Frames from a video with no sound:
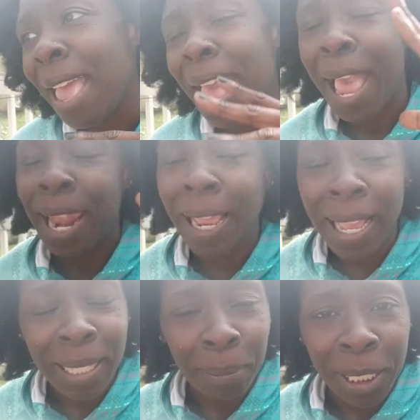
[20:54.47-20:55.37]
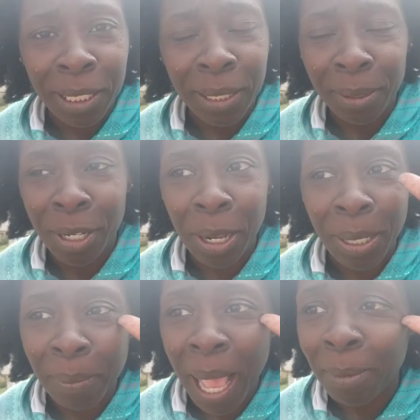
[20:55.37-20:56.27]
And I guess I'm just,
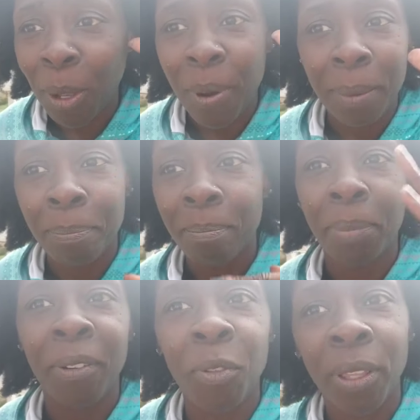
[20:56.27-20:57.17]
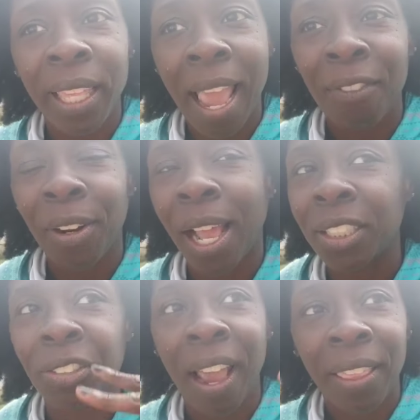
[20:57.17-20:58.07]
sometimes I want to put forth the effort. I'll
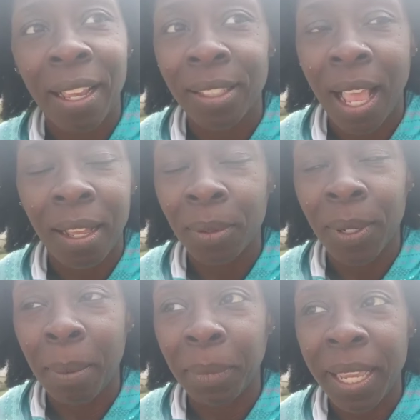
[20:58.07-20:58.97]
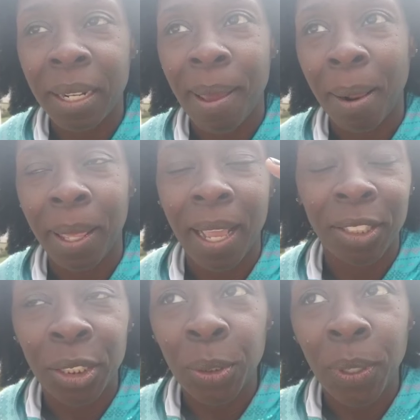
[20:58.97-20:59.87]
just rather, when I'm thinking about it, I'm like, I'll
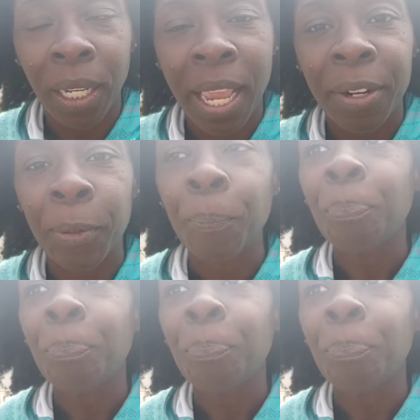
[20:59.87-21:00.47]
just do it later.